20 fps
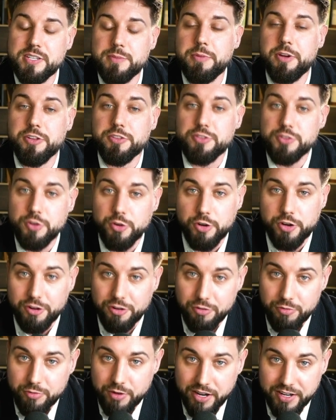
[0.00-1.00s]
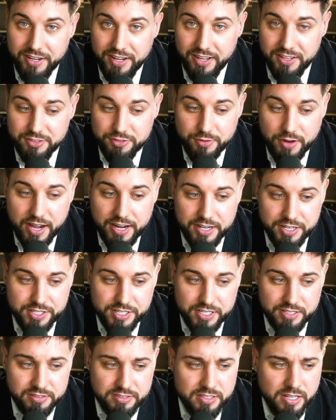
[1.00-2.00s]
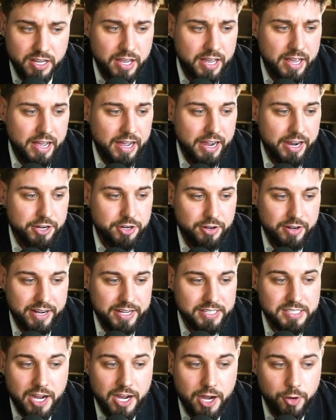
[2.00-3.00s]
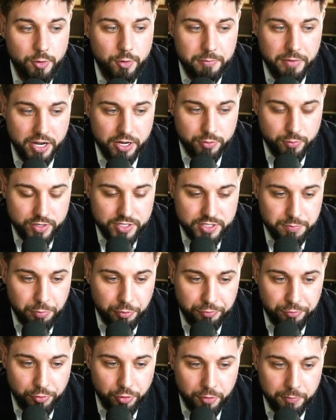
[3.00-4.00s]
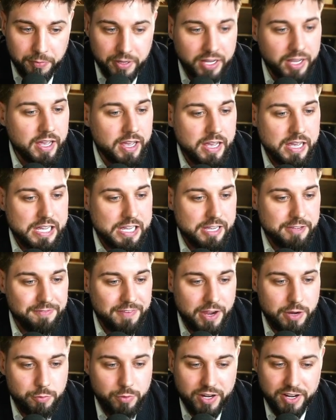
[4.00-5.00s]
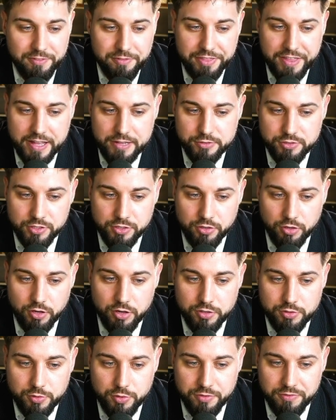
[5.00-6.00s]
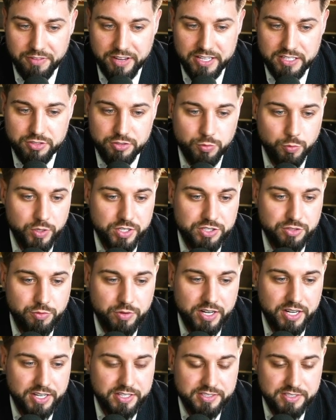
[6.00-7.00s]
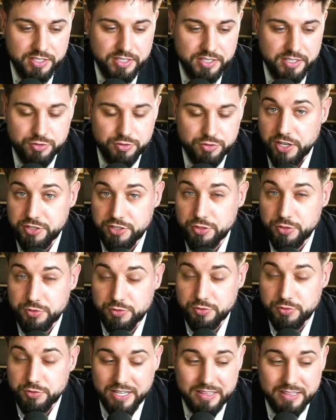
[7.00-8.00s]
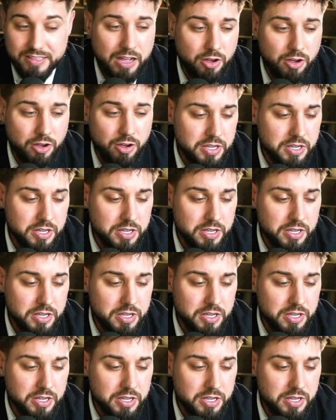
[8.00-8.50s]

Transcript: about your running strategies. I could ask, how are my grids performing? If I would have $1,000 to invest, which grid assist should I choose right now?